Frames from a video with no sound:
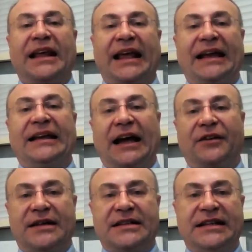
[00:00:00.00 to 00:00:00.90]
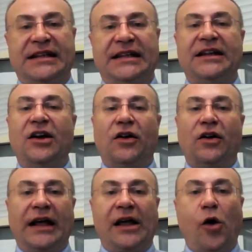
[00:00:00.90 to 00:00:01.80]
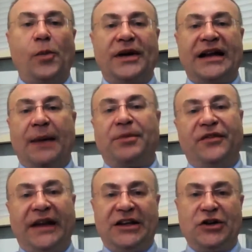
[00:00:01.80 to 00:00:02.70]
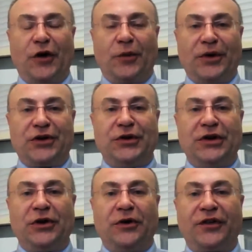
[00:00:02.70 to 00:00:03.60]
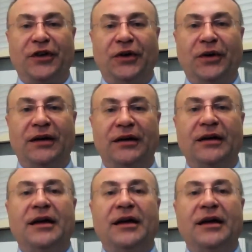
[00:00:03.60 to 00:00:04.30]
can guarantee or open up a window of opportunity of cure.